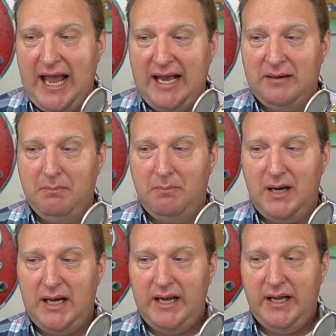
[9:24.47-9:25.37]
at
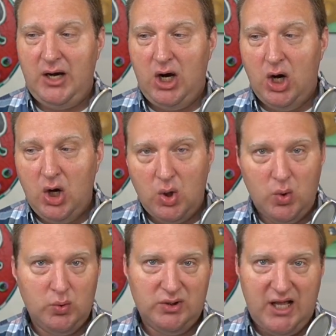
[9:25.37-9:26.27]
my
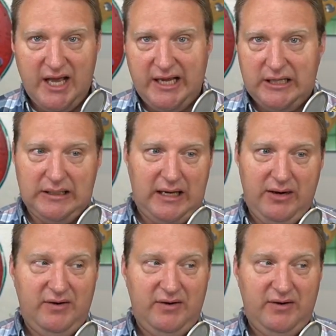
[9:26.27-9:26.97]
own like